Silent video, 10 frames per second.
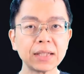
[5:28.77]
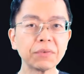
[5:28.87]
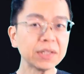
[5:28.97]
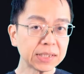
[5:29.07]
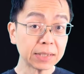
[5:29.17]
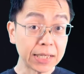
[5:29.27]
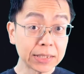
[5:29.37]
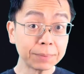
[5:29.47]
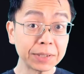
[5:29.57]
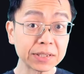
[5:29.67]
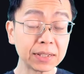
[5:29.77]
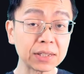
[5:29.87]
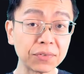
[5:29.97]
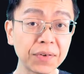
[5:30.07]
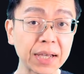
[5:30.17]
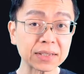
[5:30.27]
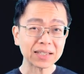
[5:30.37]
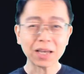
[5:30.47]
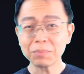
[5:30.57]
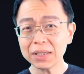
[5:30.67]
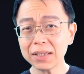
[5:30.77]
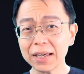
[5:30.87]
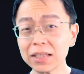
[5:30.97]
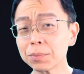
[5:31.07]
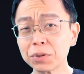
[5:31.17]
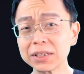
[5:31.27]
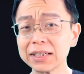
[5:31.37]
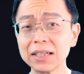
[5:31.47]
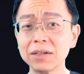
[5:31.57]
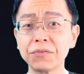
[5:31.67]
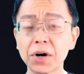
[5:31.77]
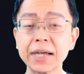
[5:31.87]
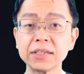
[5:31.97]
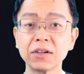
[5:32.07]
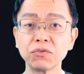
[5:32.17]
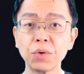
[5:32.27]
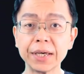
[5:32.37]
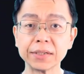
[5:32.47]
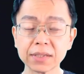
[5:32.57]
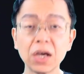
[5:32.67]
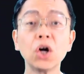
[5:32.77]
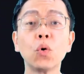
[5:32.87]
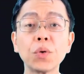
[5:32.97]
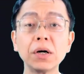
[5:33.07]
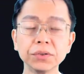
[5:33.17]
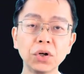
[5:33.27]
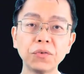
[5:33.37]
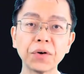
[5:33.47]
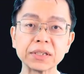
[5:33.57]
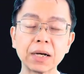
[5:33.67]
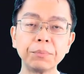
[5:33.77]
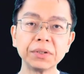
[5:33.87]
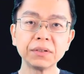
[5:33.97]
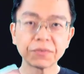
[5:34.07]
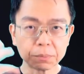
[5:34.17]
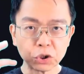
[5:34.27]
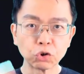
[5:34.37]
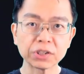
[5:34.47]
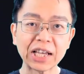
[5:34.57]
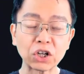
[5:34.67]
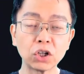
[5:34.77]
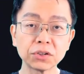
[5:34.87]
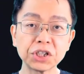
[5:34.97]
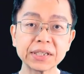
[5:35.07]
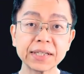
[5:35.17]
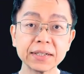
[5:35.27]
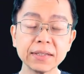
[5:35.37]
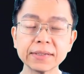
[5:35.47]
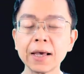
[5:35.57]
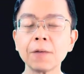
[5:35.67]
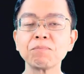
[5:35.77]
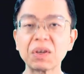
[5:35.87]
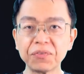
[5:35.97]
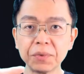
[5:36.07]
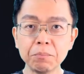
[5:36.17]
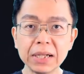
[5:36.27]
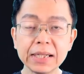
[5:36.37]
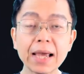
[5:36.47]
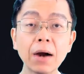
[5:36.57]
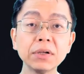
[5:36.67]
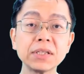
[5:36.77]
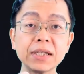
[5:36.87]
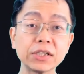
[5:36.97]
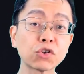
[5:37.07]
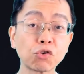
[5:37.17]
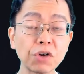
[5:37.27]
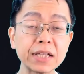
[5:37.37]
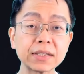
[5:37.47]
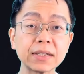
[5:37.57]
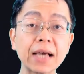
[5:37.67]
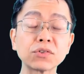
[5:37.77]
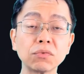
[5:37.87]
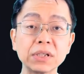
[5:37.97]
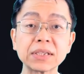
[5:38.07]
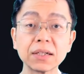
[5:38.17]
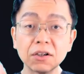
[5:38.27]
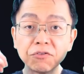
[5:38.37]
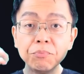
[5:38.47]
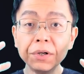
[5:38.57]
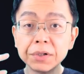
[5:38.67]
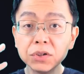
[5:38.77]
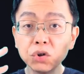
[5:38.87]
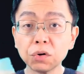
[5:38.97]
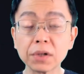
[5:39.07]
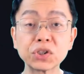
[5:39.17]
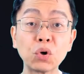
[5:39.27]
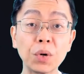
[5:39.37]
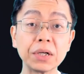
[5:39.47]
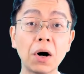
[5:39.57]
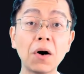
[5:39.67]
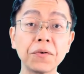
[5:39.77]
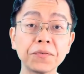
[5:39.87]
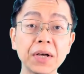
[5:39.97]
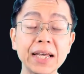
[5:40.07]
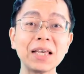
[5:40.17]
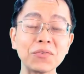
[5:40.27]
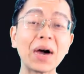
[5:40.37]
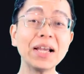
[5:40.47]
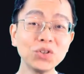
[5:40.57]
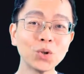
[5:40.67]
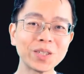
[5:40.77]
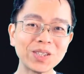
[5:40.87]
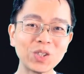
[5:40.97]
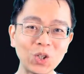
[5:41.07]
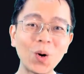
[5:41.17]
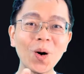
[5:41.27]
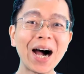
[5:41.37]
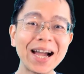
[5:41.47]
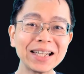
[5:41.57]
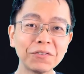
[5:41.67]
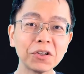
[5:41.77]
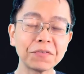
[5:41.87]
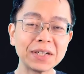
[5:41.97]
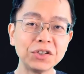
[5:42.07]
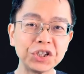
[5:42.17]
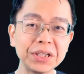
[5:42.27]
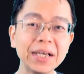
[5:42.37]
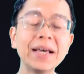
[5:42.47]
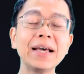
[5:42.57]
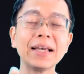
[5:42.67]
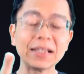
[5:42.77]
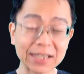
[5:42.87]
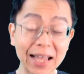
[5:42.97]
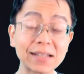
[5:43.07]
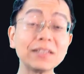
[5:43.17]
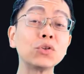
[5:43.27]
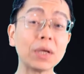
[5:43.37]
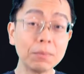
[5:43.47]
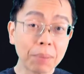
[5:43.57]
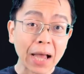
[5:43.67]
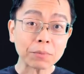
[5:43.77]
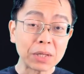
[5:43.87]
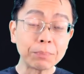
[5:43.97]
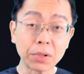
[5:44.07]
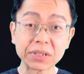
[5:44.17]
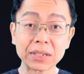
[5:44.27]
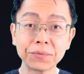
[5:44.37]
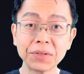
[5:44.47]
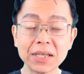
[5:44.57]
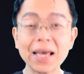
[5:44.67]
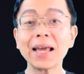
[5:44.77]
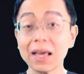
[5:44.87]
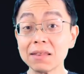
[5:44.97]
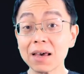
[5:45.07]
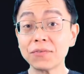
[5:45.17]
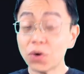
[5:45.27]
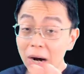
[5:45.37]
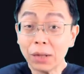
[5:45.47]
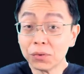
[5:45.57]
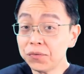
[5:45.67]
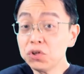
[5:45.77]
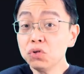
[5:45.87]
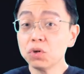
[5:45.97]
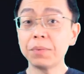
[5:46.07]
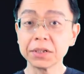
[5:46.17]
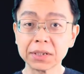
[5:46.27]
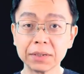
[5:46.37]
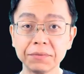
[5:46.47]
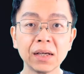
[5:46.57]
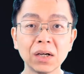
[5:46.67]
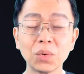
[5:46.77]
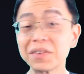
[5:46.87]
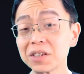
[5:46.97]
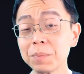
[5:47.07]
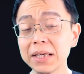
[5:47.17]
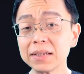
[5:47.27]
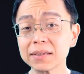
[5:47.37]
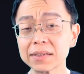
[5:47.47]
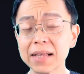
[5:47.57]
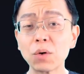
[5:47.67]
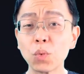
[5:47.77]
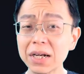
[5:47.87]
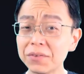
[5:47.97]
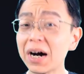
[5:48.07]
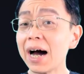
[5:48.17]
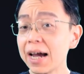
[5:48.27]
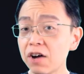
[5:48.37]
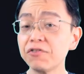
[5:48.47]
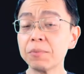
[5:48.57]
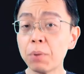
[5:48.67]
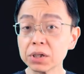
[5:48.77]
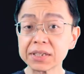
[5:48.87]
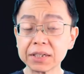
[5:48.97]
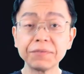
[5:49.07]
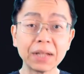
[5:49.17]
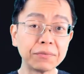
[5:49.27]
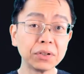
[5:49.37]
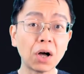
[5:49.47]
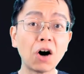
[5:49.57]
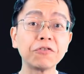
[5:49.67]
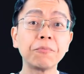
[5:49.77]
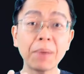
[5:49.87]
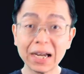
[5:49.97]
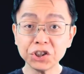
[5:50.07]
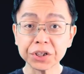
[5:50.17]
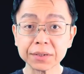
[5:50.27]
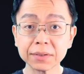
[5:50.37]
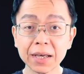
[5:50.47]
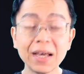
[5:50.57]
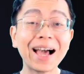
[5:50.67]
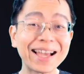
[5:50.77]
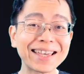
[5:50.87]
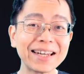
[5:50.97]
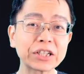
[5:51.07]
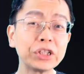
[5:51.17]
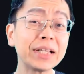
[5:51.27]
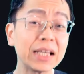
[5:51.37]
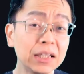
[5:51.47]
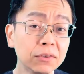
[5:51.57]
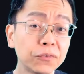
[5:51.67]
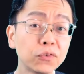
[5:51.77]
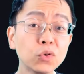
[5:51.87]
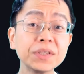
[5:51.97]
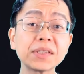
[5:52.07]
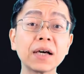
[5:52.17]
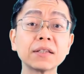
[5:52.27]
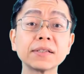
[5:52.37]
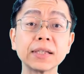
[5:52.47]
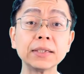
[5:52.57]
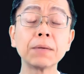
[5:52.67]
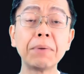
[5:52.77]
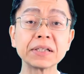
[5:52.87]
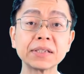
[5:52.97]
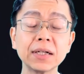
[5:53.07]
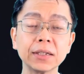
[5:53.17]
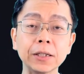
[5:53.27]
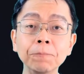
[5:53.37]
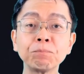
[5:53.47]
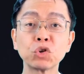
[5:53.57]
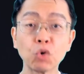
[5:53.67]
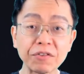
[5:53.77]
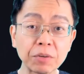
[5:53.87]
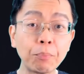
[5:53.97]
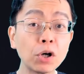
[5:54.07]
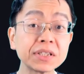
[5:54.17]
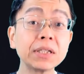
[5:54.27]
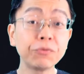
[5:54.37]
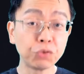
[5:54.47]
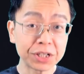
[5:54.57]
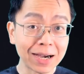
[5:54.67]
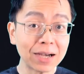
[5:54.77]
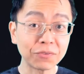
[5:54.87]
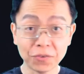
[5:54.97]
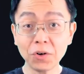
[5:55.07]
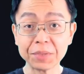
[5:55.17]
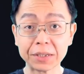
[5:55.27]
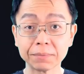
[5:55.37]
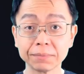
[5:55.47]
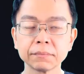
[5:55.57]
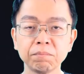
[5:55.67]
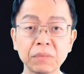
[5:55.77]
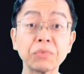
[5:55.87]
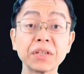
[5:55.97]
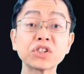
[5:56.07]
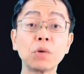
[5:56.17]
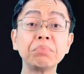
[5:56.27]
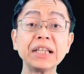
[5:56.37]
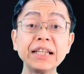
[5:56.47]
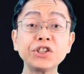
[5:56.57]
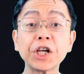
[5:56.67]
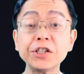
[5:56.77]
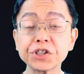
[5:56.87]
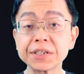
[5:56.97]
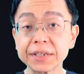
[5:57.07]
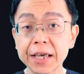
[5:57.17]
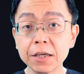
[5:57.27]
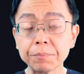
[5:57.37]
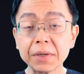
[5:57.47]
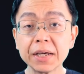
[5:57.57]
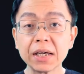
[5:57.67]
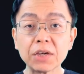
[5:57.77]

Now this interpersonal effect can be interpreted in a variety of ways. We all know, for example, from neuropsychology studies, that familiarity is created as a result of mirror neurons going off. If I notice your high level of energy, it's likely to impact me positively and therefore I will view you positively. What this means is that whenever I have a positive level of passion, I can actually influence others interpersonally to have a positive regard for me. Now, this completely changes the game.